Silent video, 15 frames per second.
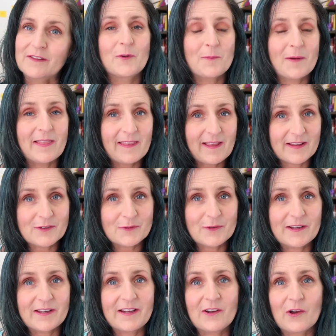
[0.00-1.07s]
So my last
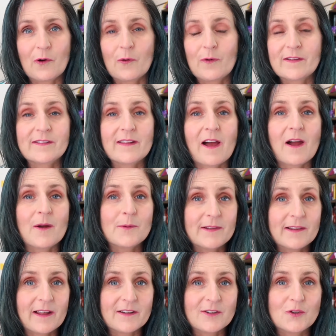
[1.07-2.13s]
reading goal is that I would
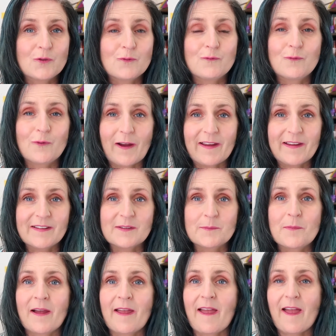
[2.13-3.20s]
like to raise
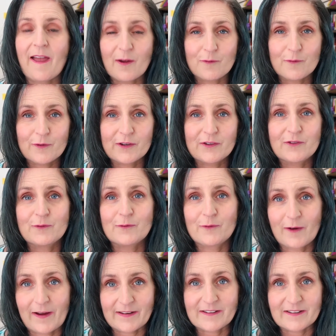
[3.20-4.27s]
my average
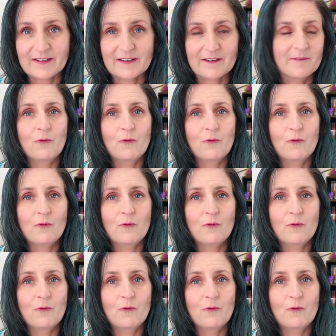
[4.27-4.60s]
rating.